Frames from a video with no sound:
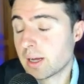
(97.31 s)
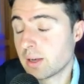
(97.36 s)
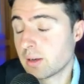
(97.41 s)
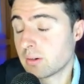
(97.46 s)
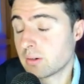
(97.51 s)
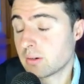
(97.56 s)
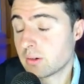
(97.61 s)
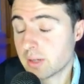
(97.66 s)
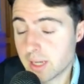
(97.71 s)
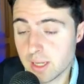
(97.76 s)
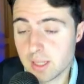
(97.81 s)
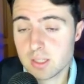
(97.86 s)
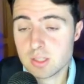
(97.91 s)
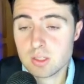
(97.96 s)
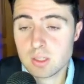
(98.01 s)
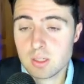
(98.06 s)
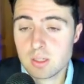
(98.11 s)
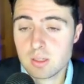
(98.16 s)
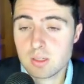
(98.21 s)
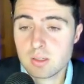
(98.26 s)
organic
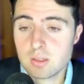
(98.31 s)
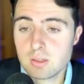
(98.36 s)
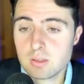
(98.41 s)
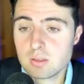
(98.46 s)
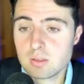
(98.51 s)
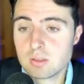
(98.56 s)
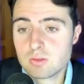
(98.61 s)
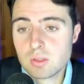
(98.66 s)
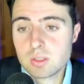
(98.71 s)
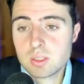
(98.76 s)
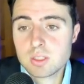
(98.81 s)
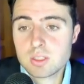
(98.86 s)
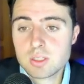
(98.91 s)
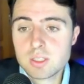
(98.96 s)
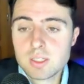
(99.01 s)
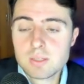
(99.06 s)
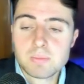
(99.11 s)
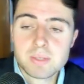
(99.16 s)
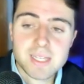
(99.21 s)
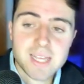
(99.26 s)

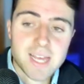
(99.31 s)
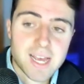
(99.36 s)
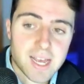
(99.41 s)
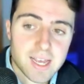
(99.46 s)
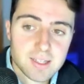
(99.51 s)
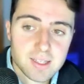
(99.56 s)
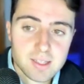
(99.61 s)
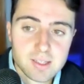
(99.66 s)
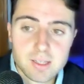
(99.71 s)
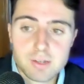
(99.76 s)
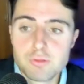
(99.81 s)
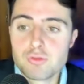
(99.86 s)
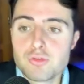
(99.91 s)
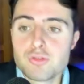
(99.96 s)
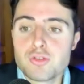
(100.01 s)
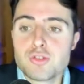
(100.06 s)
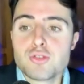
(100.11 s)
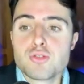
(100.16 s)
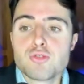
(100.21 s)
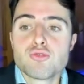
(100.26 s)
strategy behind it and
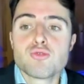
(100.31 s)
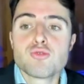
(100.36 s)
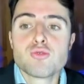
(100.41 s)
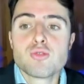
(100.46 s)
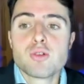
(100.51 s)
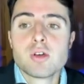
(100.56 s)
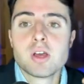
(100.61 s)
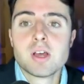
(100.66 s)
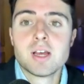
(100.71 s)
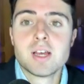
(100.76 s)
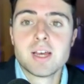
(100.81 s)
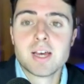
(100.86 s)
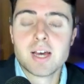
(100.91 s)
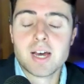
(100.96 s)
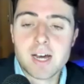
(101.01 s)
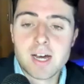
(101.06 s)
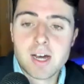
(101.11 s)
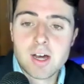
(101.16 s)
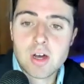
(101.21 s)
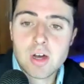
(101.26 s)
you
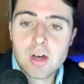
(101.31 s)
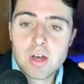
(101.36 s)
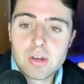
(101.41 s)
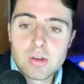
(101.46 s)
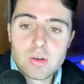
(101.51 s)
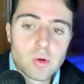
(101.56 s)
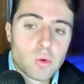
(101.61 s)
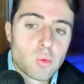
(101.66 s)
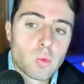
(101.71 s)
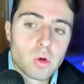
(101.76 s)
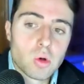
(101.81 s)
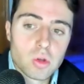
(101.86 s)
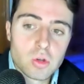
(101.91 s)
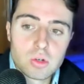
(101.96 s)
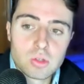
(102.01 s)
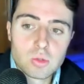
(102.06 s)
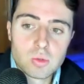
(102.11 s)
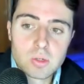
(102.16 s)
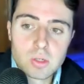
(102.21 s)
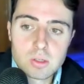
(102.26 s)
know what you're
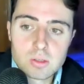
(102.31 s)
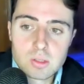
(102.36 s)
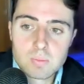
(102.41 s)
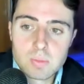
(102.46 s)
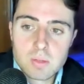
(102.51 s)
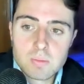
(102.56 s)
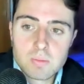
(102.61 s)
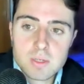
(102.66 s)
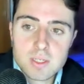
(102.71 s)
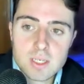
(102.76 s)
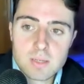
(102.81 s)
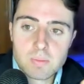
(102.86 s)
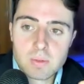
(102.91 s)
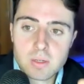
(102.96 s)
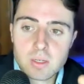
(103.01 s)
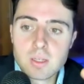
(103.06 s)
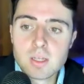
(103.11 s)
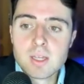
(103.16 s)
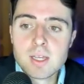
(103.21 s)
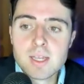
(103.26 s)
doing on the PPC.
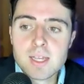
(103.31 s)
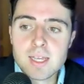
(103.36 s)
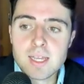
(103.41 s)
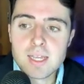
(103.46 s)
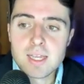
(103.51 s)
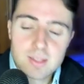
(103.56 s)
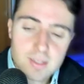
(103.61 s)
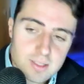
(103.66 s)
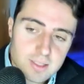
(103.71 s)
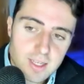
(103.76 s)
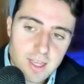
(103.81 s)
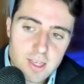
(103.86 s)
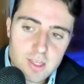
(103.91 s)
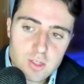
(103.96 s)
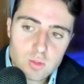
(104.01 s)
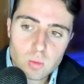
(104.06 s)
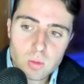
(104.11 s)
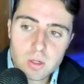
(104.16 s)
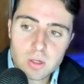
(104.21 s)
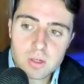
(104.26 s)
But in this case,
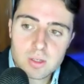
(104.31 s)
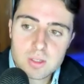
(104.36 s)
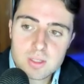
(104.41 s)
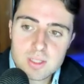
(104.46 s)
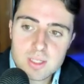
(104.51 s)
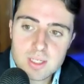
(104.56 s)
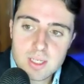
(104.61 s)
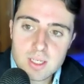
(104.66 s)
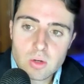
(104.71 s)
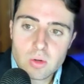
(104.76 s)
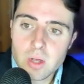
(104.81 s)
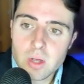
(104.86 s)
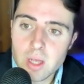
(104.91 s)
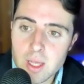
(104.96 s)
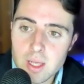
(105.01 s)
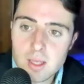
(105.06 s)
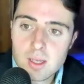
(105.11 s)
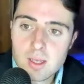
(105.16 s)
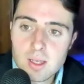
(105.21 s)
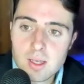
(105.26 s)
we're gonna see,
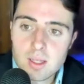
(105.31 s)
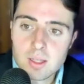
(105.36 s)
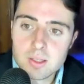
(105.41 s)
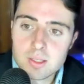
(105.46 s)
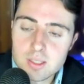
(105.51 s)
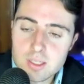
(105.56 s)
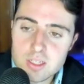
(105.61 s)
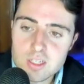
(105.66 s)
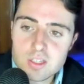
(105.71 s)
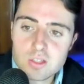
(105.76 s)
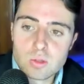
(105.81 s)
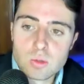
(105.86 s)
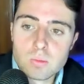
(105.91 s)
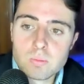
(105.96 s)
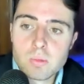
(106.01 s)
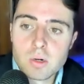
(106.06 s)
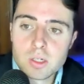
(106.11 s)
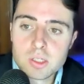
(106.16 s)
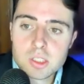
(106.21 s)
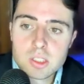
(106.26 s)
okay, this is too
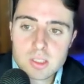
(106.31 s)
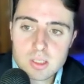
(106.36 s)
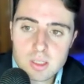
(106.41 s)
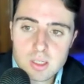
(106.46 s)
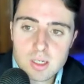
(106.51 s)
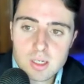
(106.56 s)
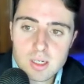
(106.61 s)
much